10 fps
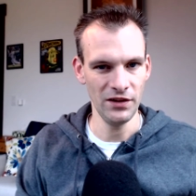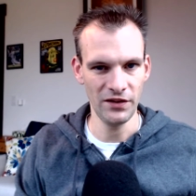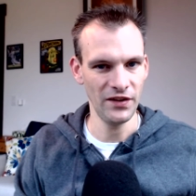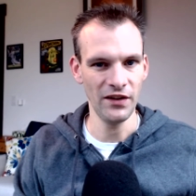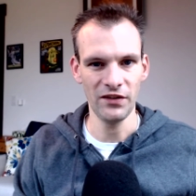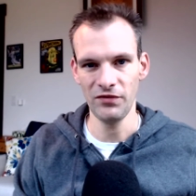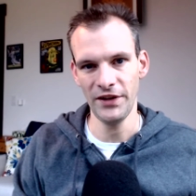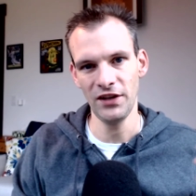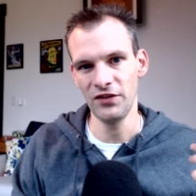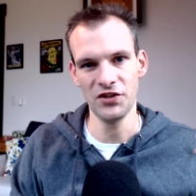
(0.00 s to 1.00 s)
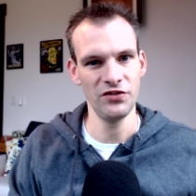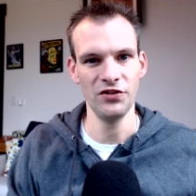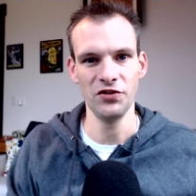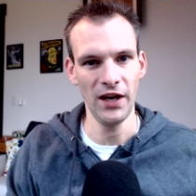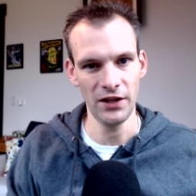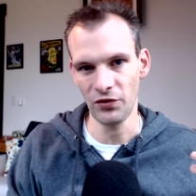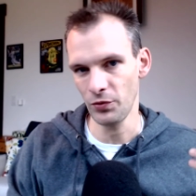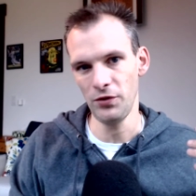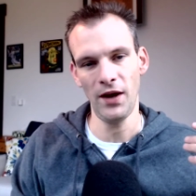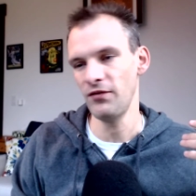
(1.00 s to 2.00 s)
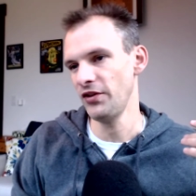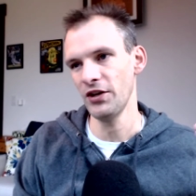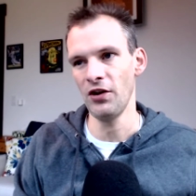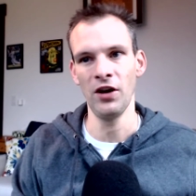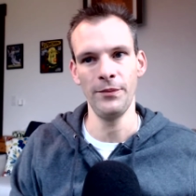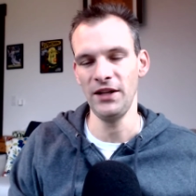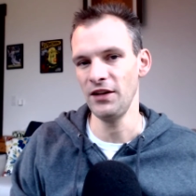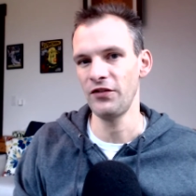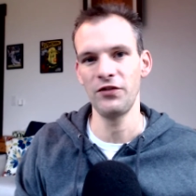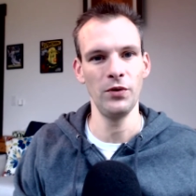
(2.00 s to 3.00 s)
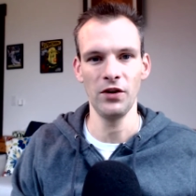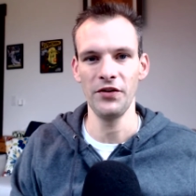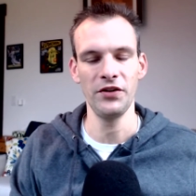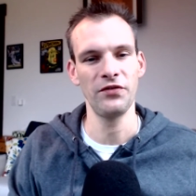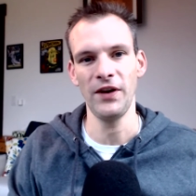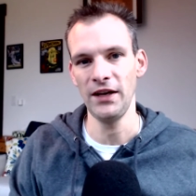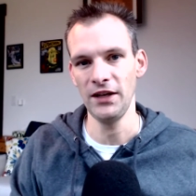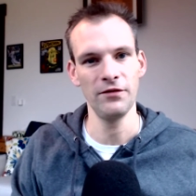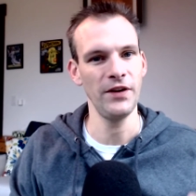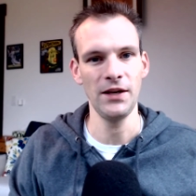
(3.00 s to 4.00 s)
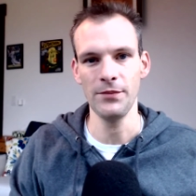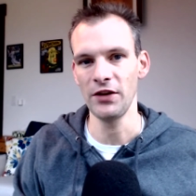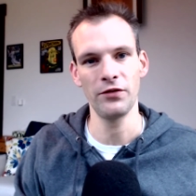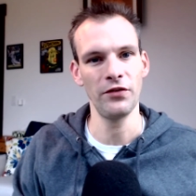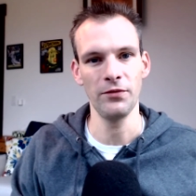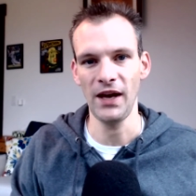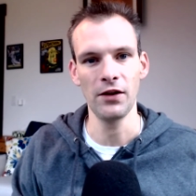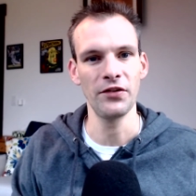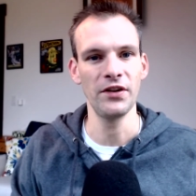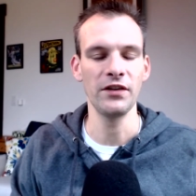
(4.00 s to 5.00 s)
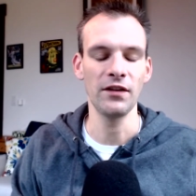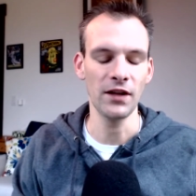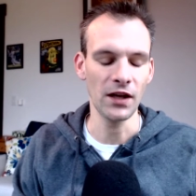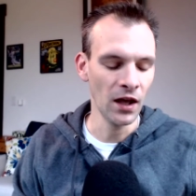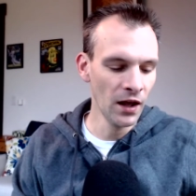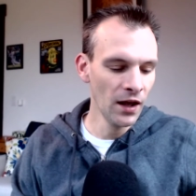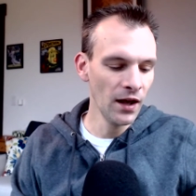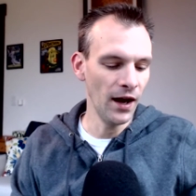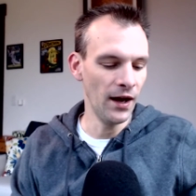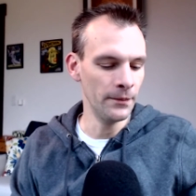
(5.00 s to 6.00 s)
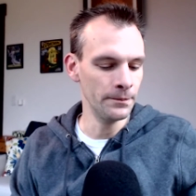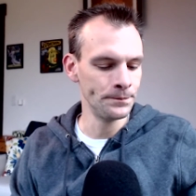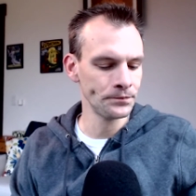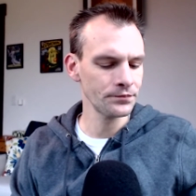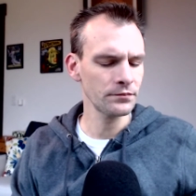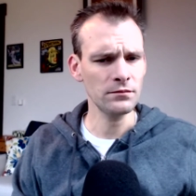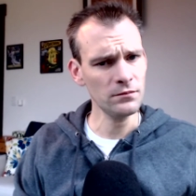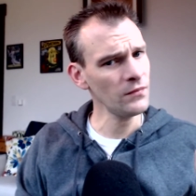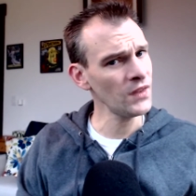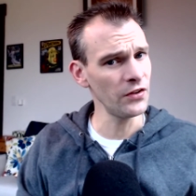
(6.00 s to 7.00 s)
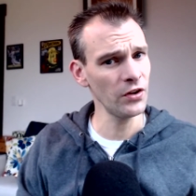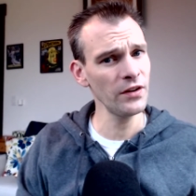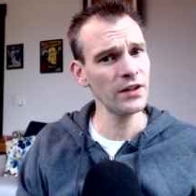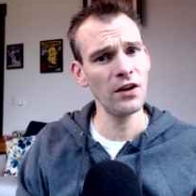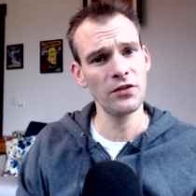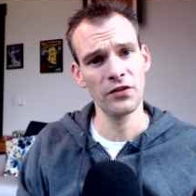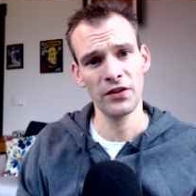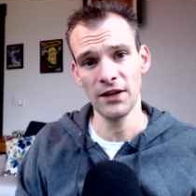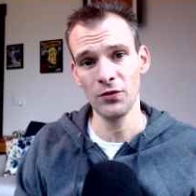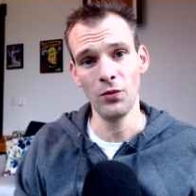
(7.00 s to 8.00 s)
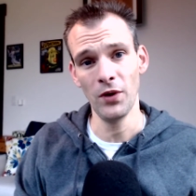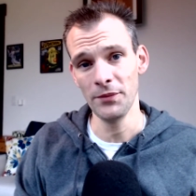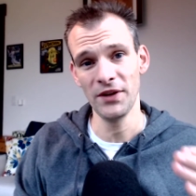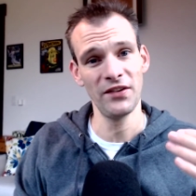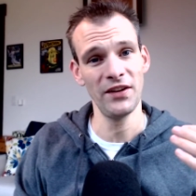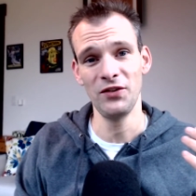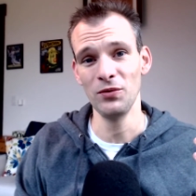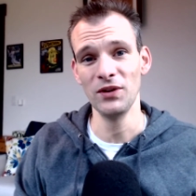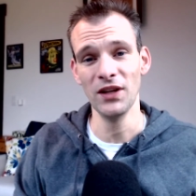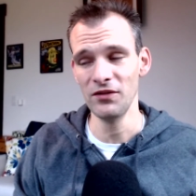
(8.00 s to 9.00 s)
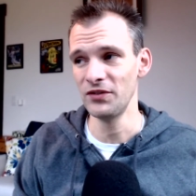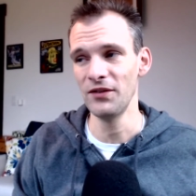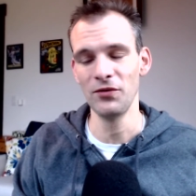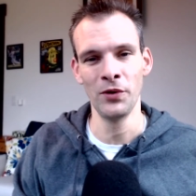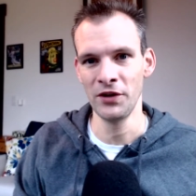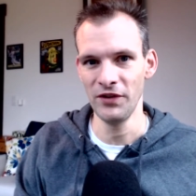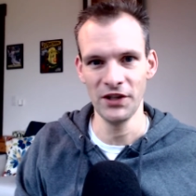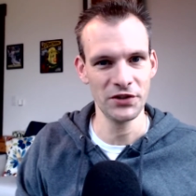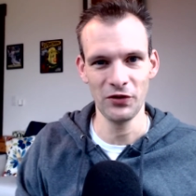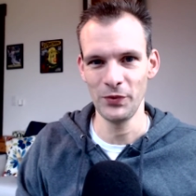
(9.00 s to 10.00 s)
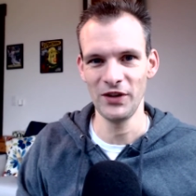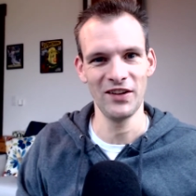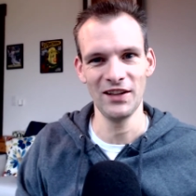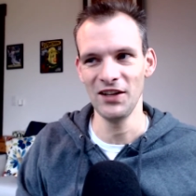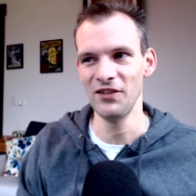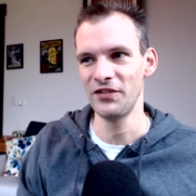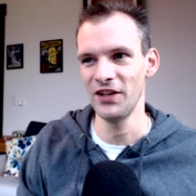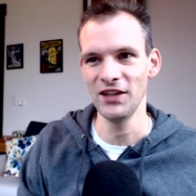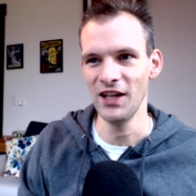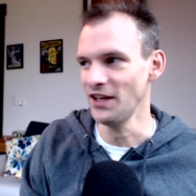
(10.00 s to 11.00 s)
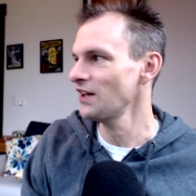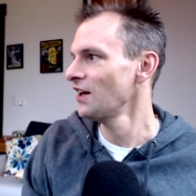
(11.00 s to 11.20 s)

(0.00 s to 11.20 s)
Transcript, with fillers: the sense of like Dungeons and Dragons, where you have like an army that's doing all these fighting and fighting monsters and battles and everything. Um, I started the characters at level one because I do love level one adventures because I love that like